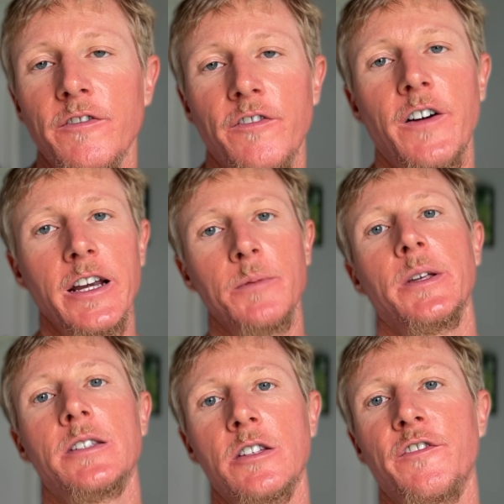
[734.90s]
Finding
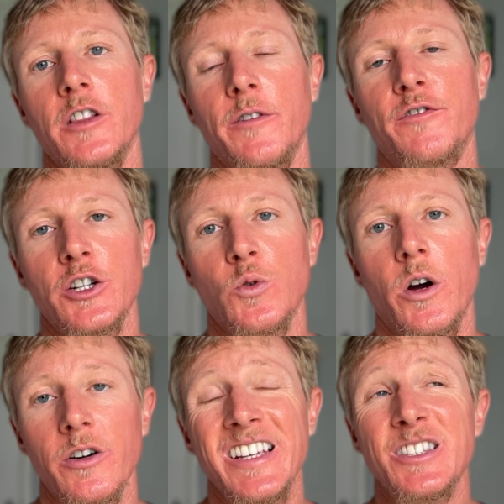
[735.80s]
places to fill up fresh
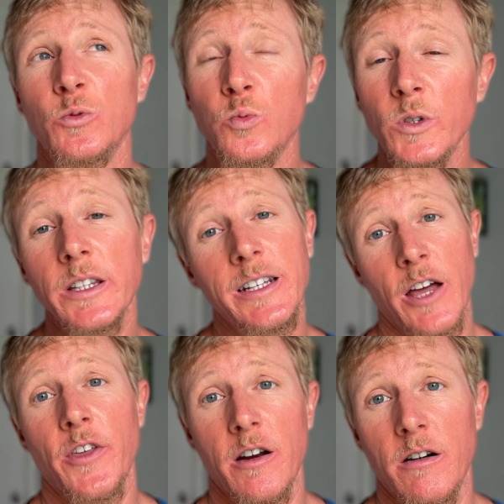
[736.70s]
water is really
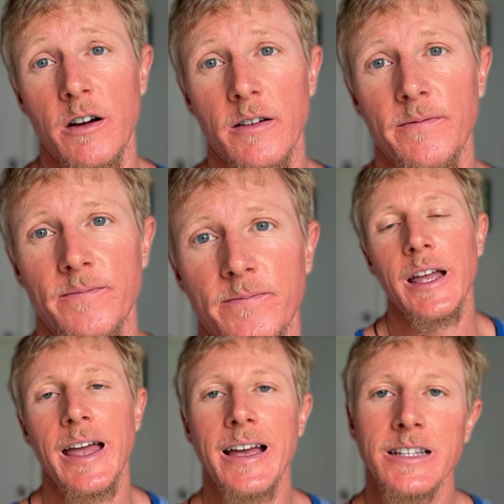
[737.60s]
not that hard.
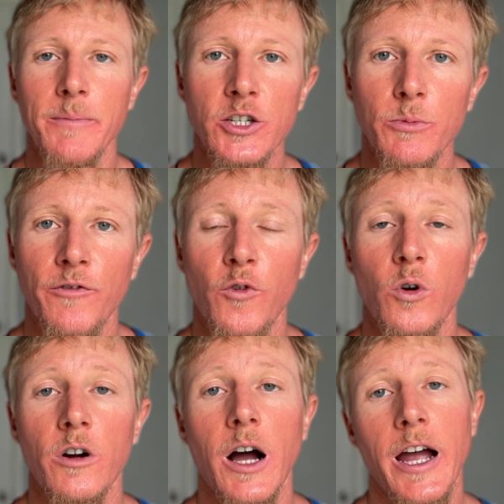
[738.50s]
As I mentioned
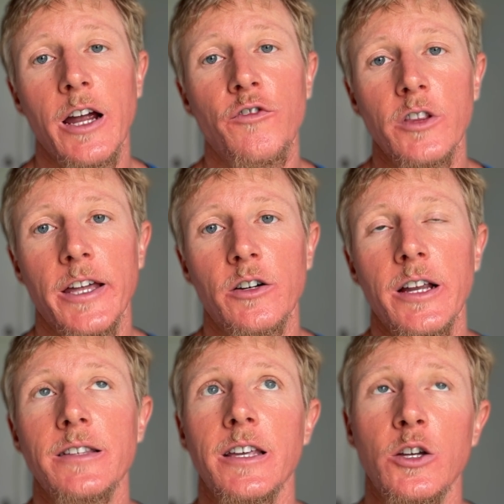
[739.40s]
before, iOverlander
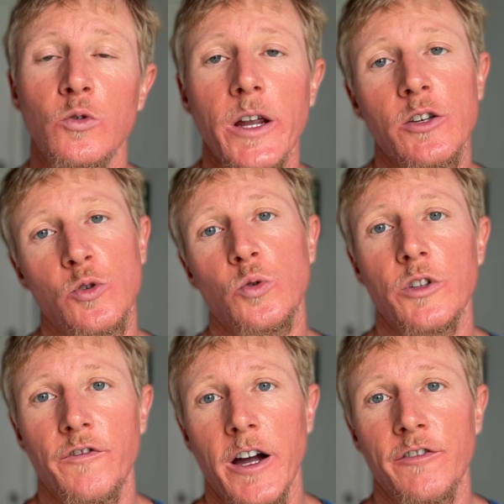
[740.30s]
is a great tool
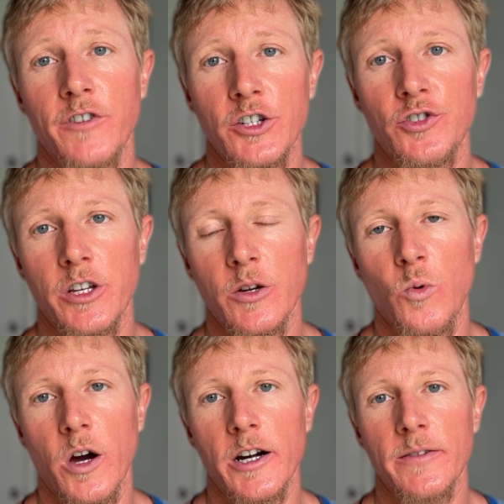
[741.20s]
to find fresh drinking
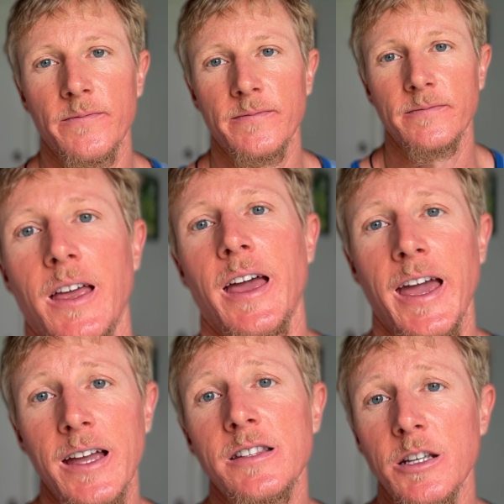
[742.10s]
water.
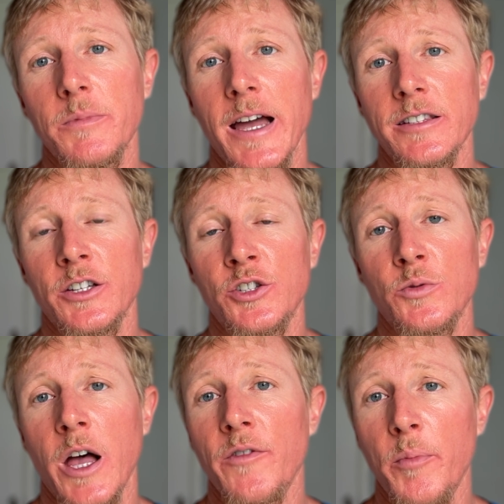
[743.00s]
And some gas stations
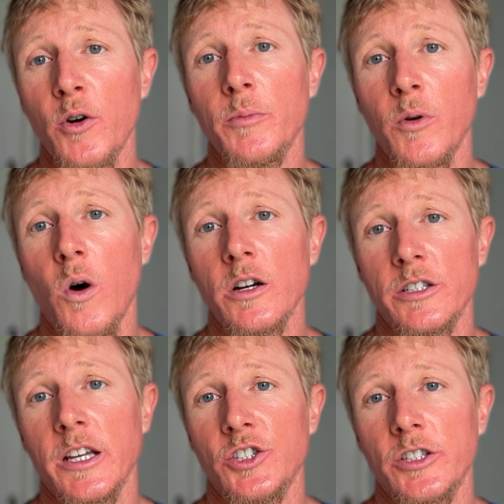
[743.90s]
will have a potable water
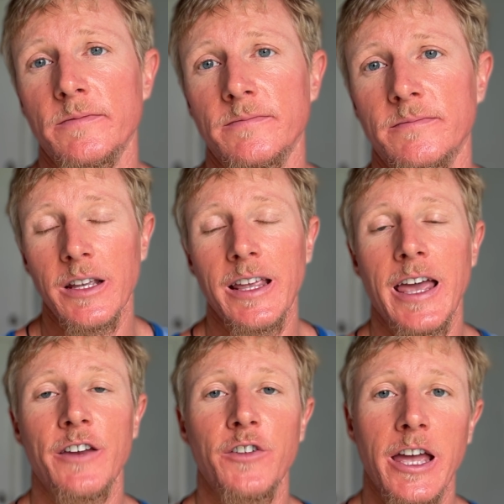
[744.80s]
station.
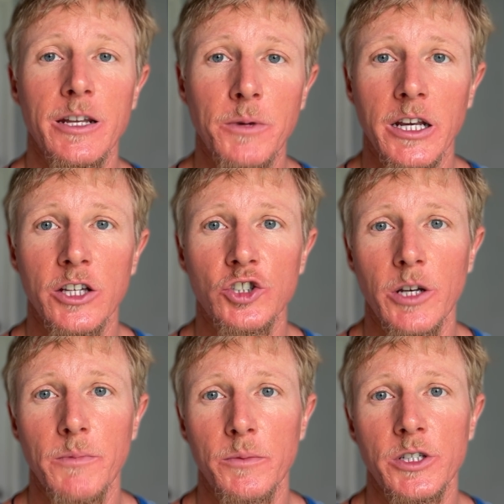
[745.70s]
And if you end up getting a
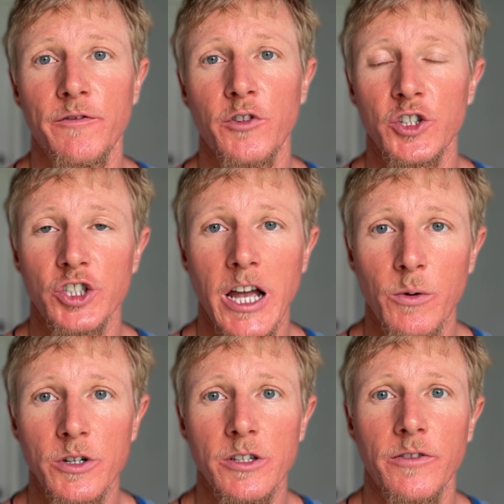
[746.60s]
gym membership for the
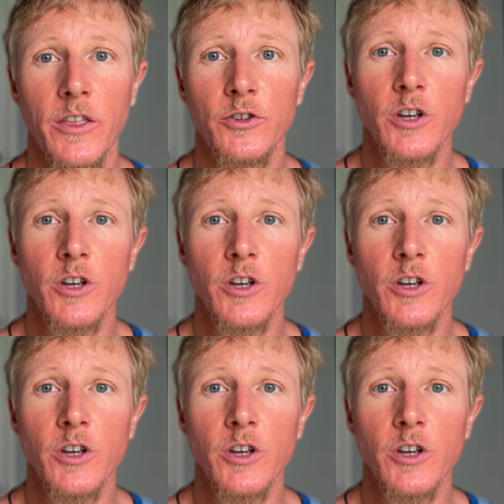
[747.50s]
showers, then there's